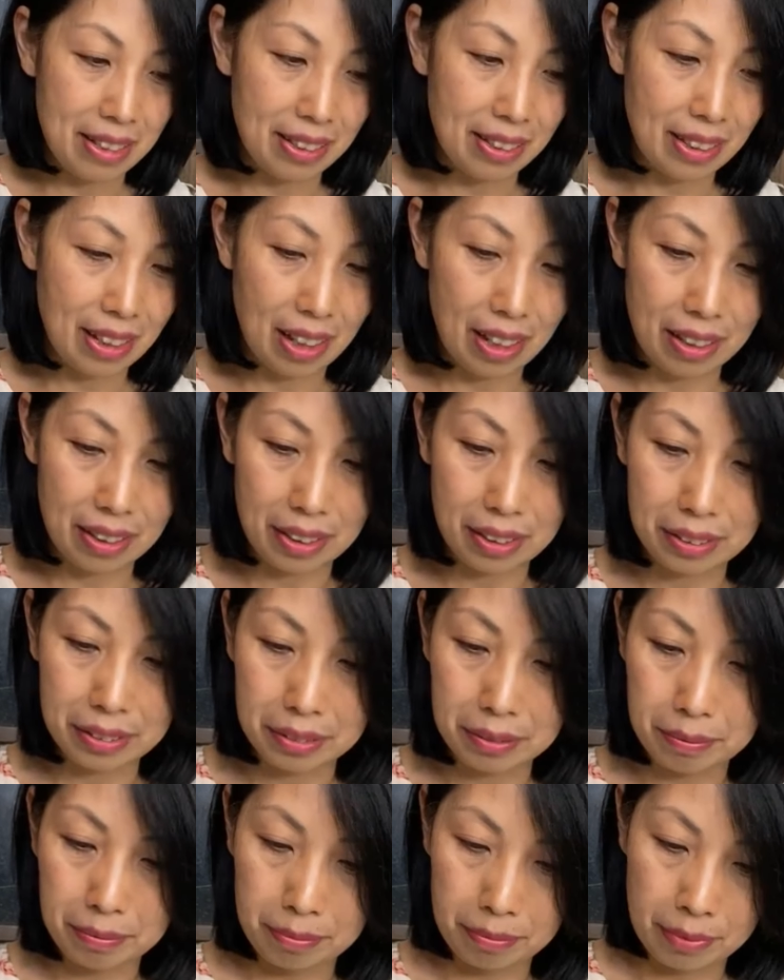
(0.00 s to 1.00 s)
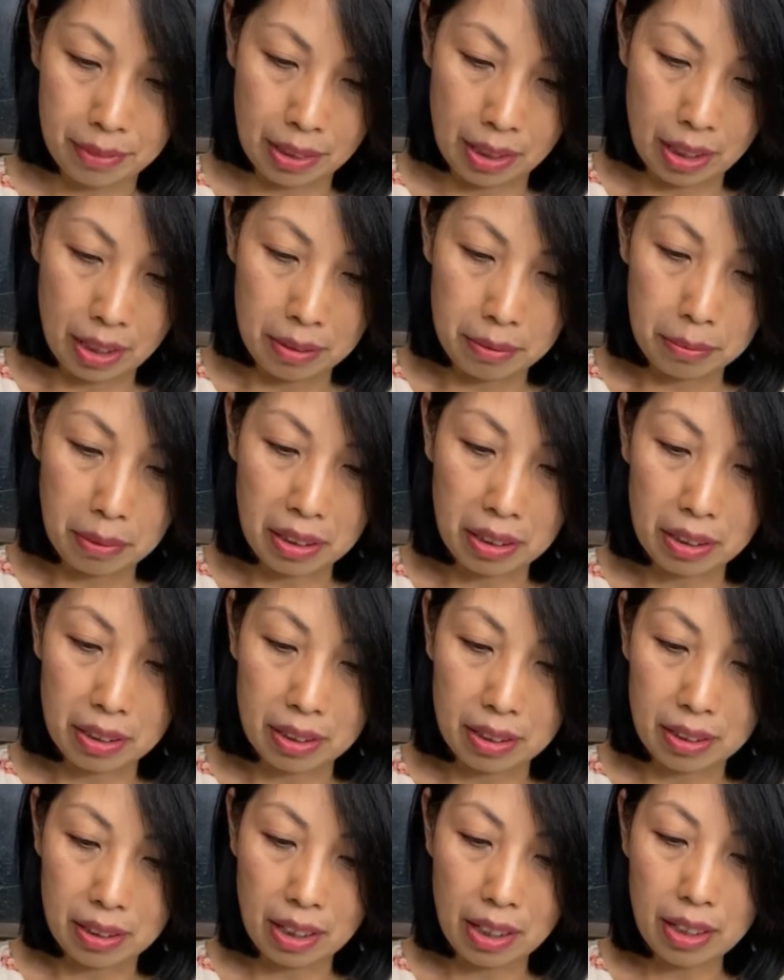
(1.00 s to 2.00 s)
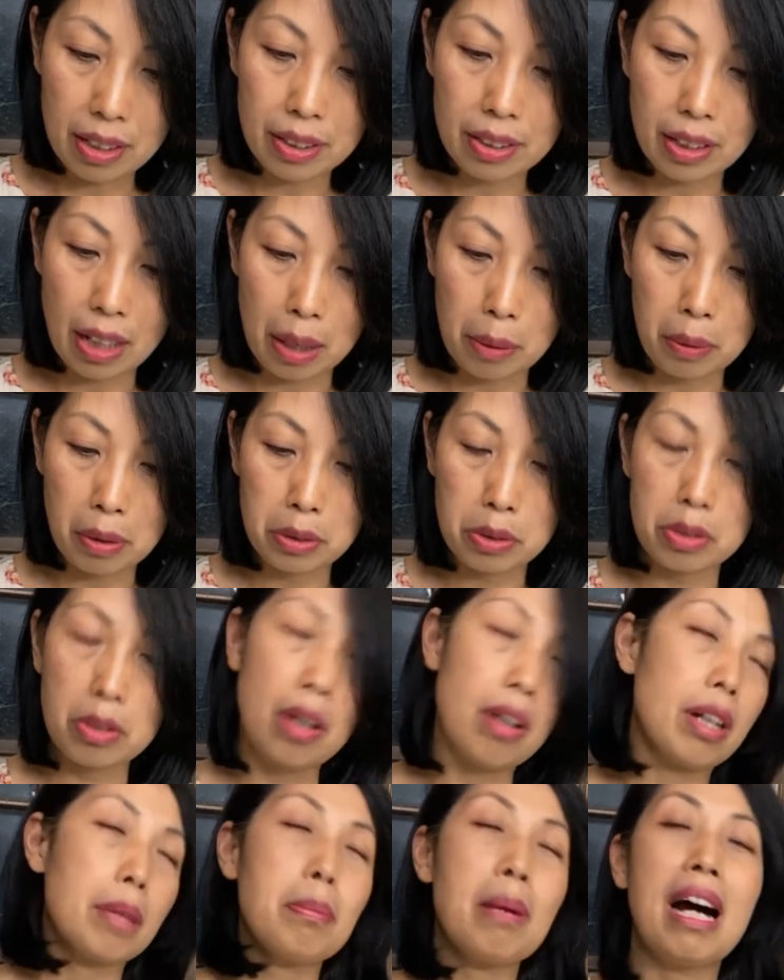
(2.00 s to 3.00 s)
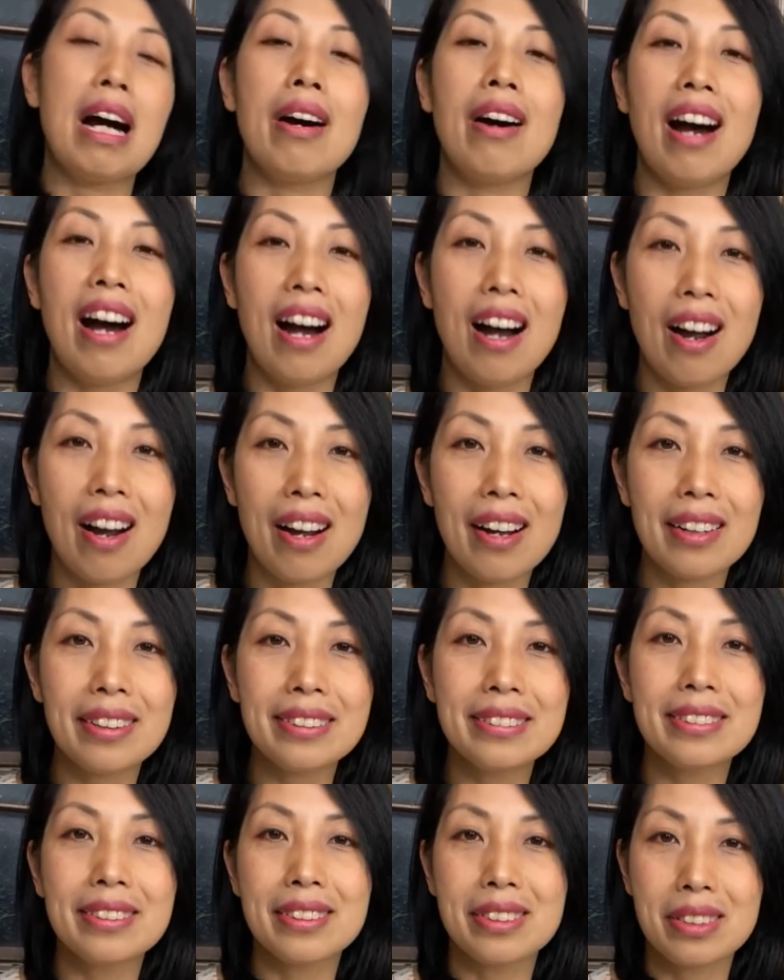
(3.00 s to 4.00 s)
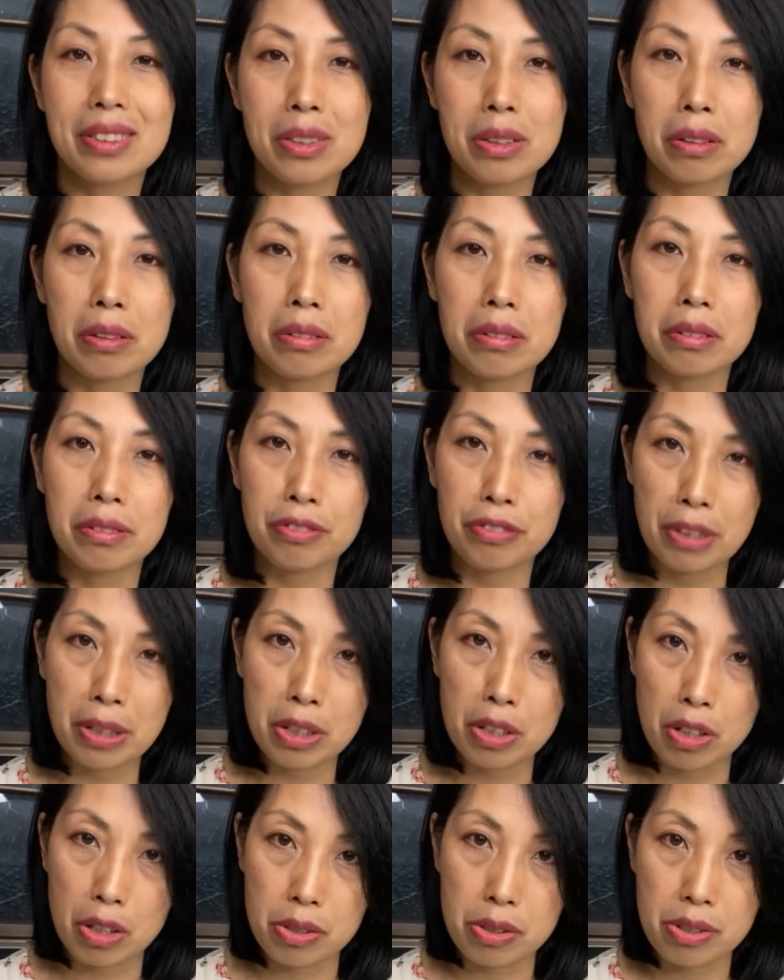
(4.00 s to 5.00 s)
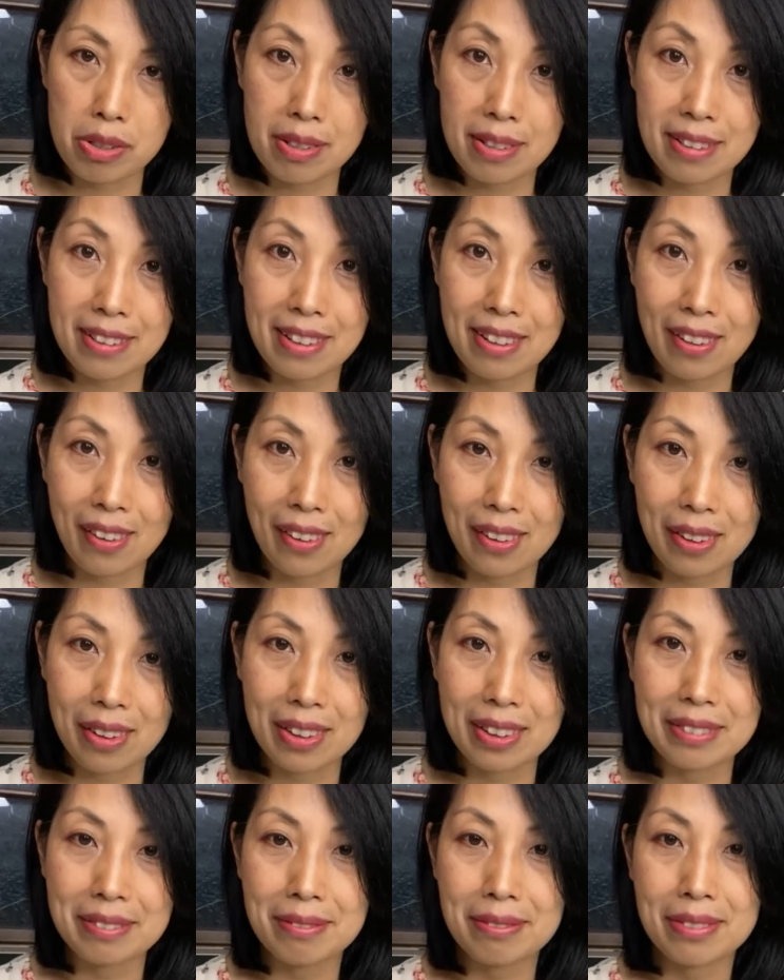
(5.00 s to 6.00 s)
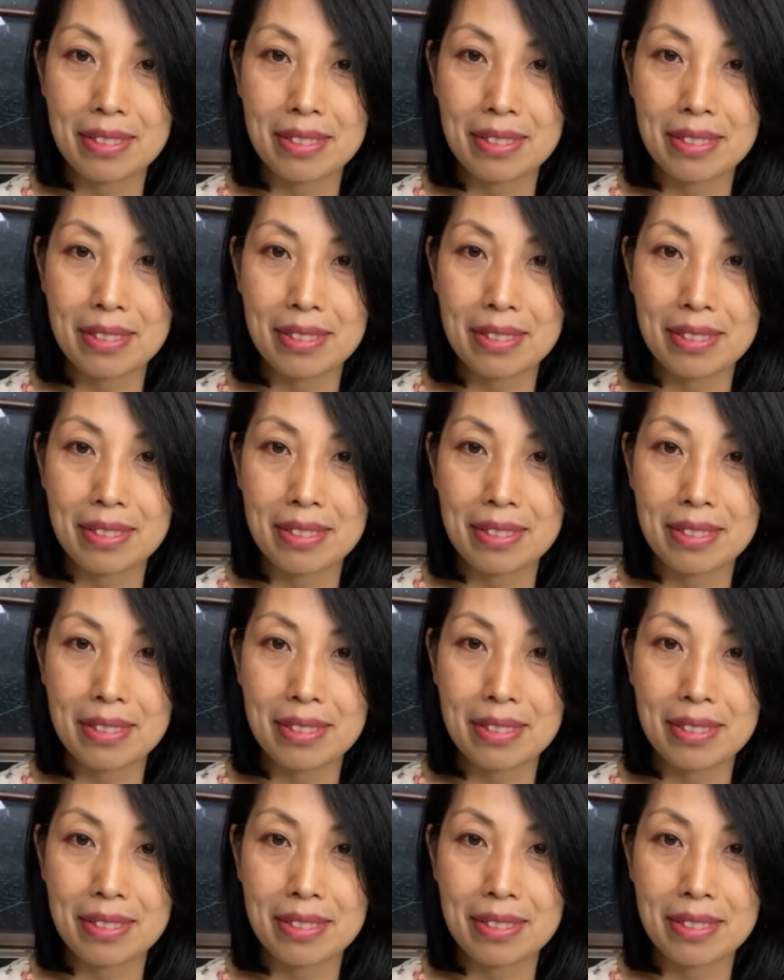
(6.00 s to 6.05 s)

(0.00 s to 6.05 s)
Now, but here I want to talk about how you finish your